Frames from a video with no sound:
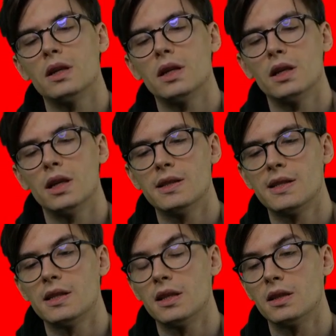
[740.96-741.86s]

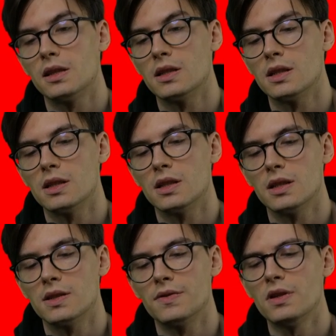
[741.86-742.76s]
incident
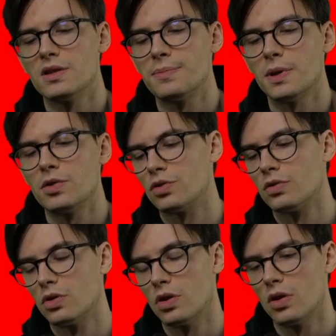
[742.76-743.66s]
is very special
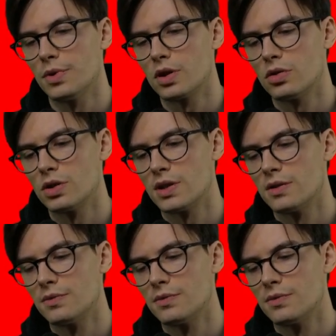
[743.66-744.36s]
because,